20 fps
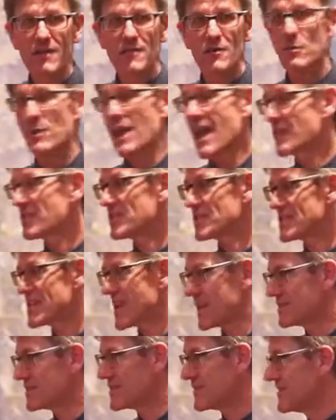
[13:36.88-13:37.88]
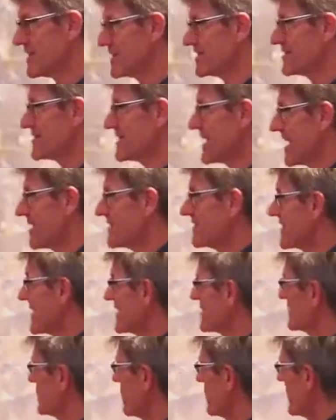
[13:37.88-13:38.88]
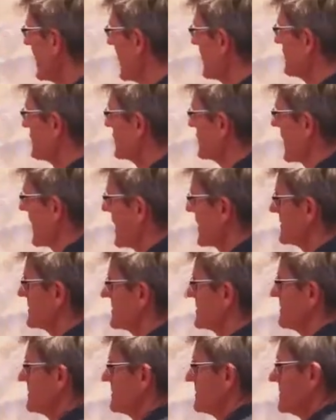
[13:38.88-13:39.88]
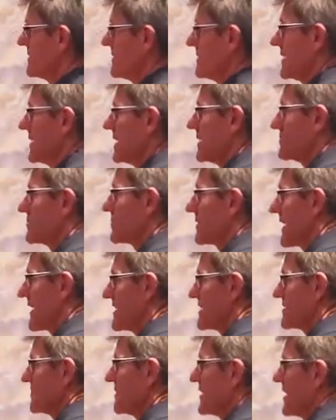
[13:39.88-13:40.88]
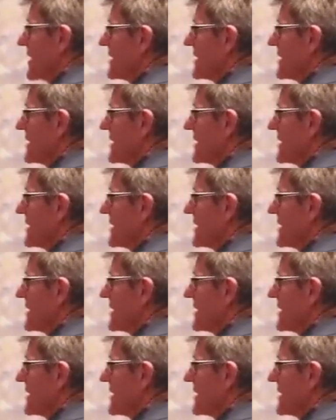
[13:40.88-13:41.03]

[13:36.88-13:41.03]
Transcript: Now, we haven't tested this yet. That's what we have a grant in place with the